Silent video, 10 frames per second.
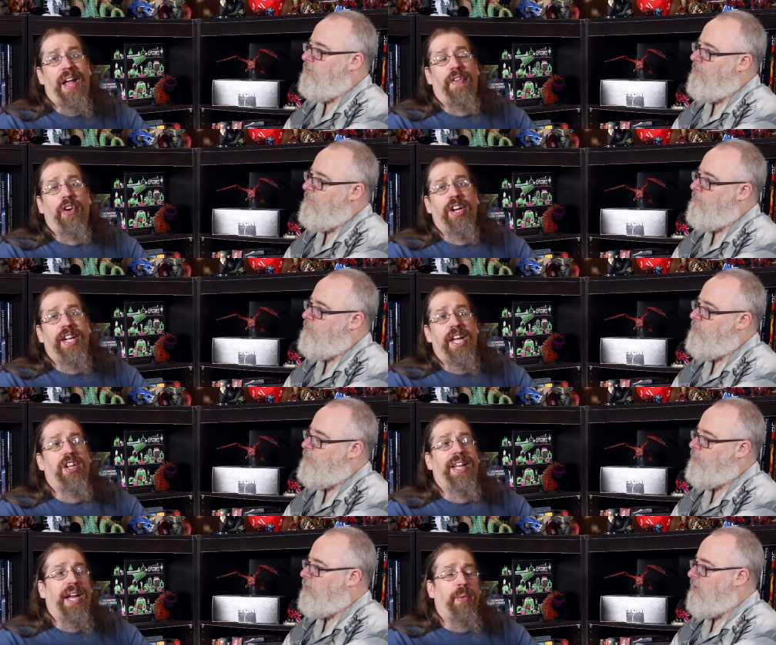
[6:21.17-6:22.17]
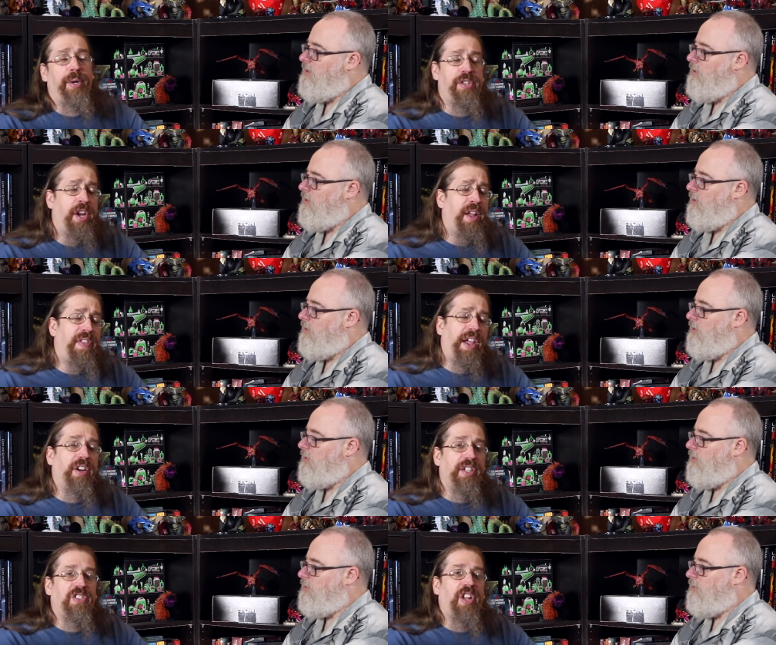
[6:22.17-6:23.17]
Speaker 1: and they're going to get a language.
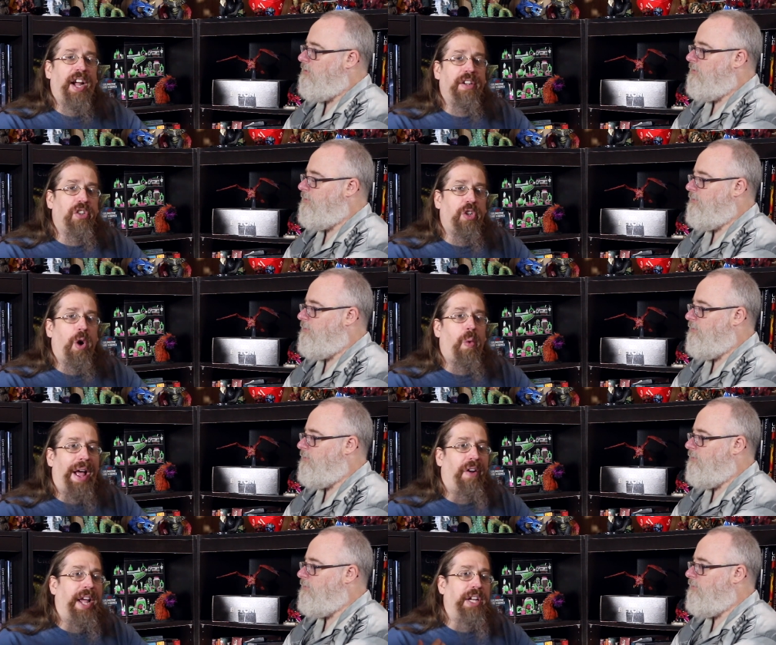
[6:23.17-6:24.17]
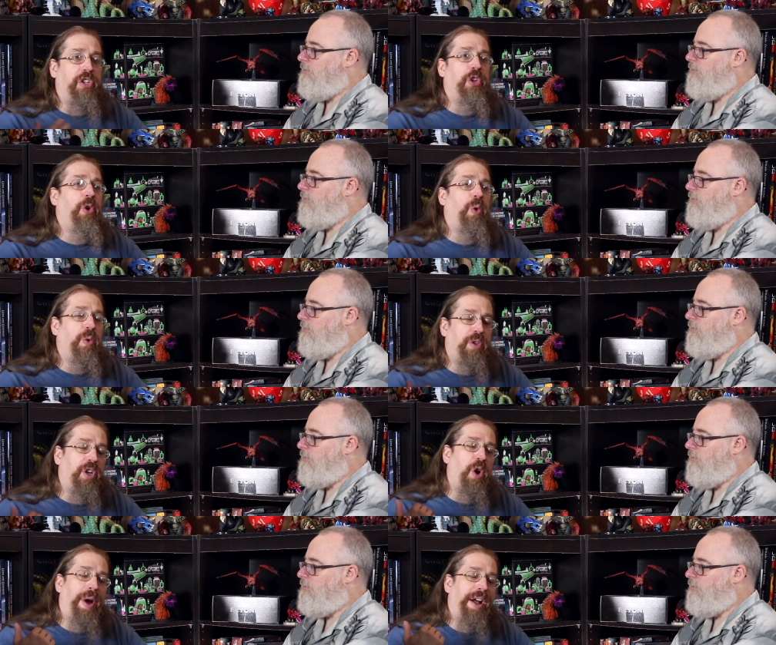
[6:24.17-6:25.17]
They are designed to go out and do,
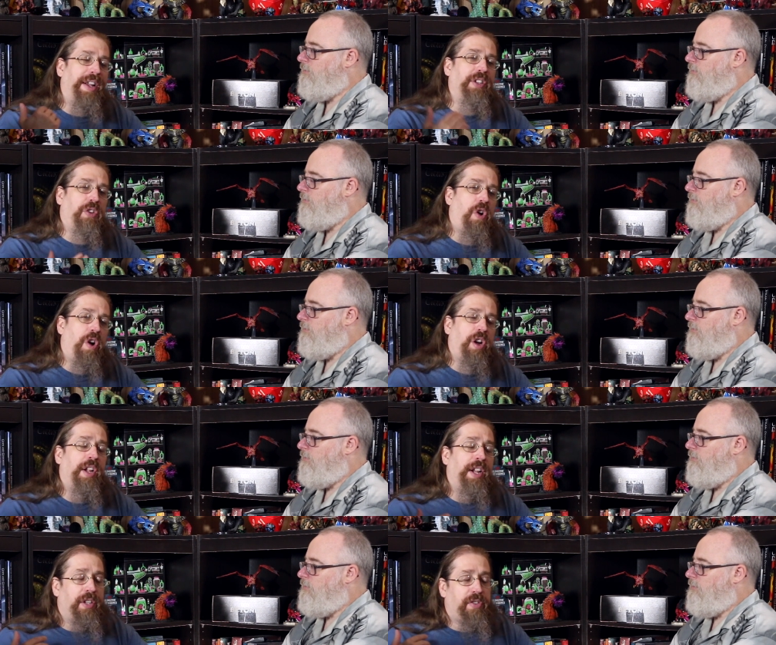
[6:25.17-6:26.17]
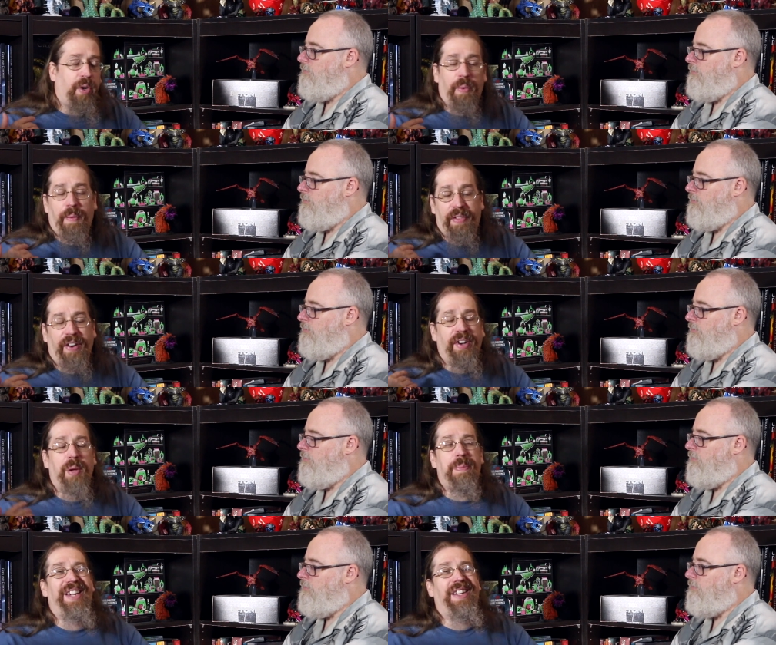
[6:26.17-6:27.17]
to go out and talk. So they're
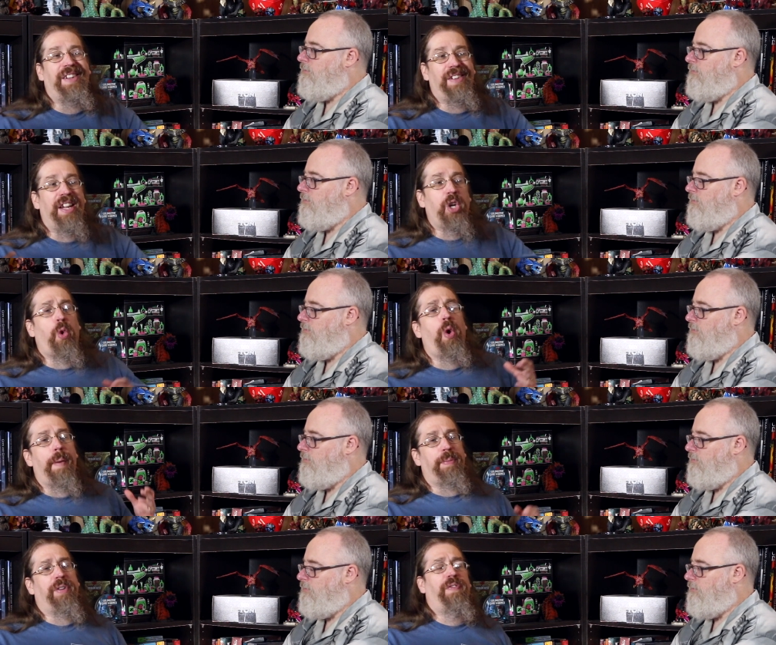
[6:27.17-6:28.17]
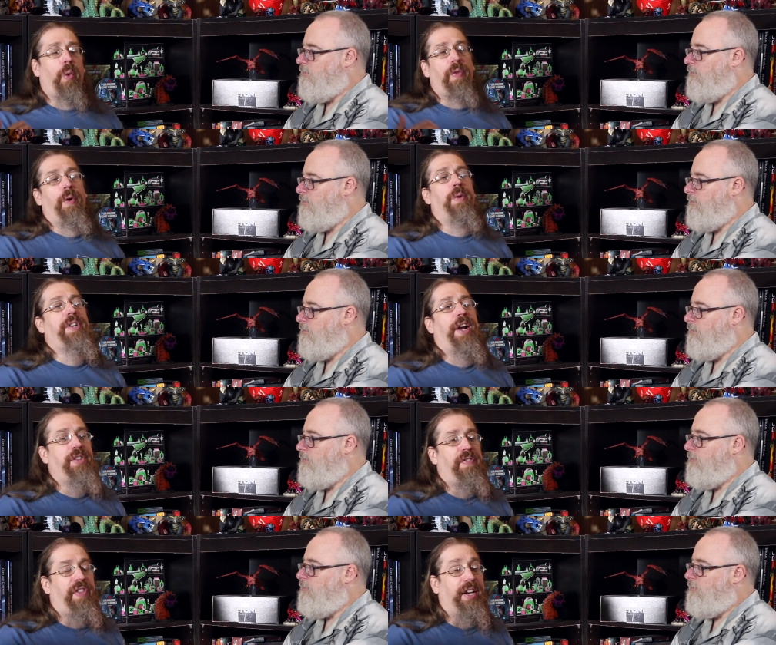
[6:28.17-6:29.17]
going to be equipped for those
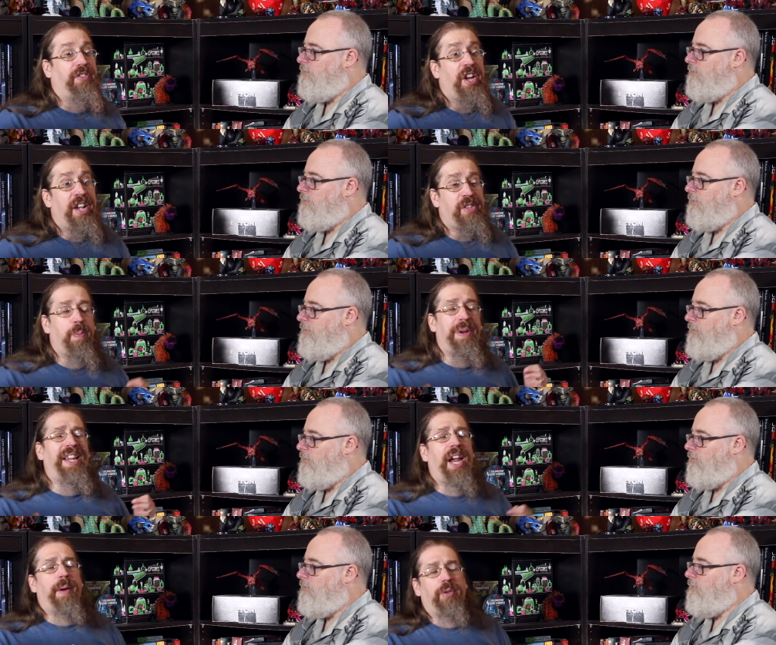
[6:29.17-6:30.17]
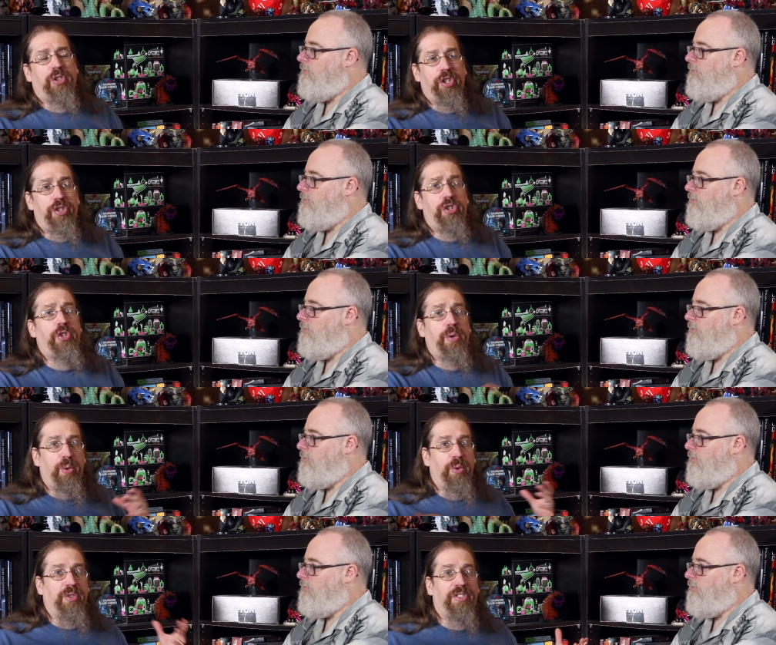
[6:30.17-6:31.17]
kinds of things. So being able to
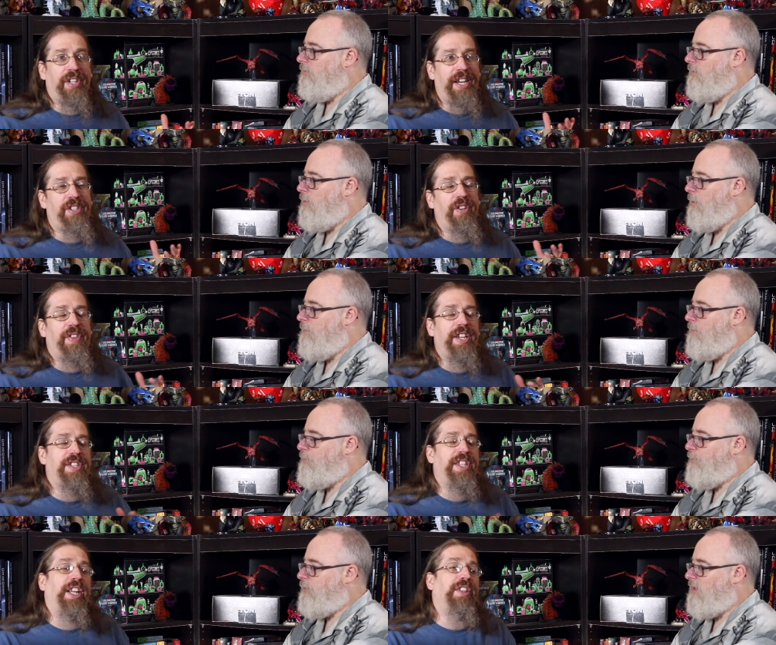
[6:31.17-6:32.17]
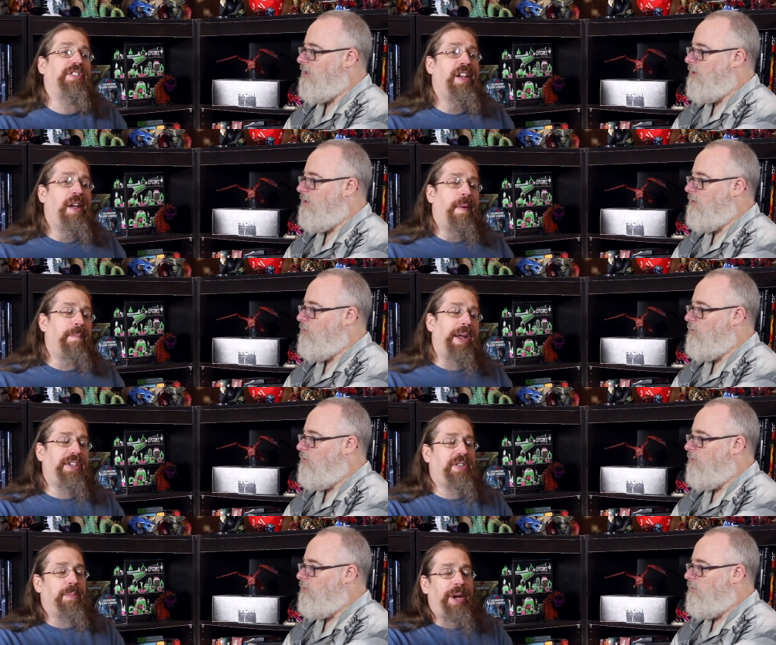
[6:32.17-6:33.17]
choose each of these things
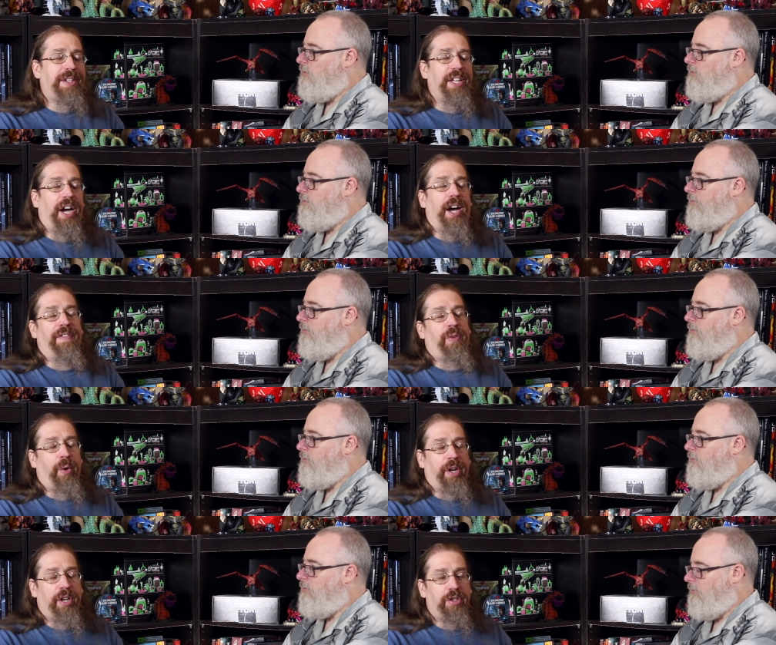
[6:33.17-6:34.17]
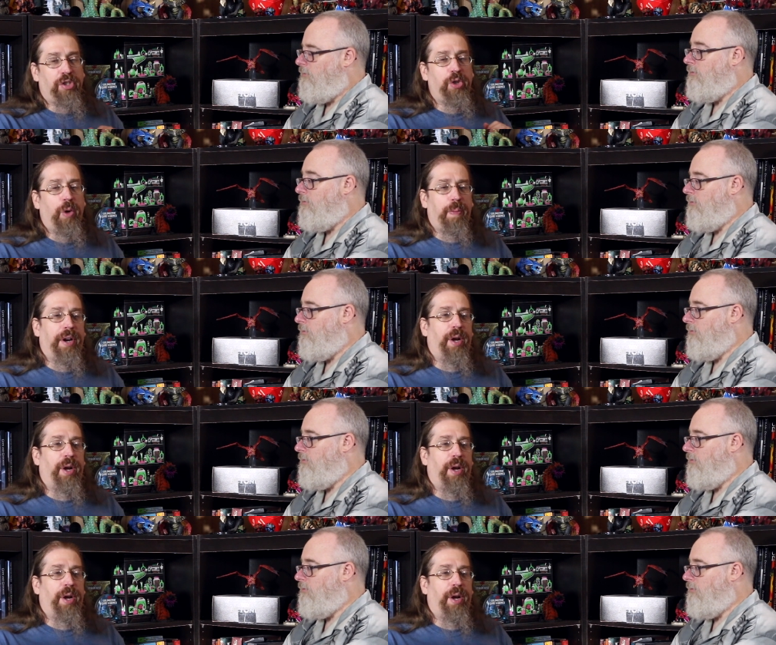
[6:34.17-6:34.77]
makes makes the Envoy super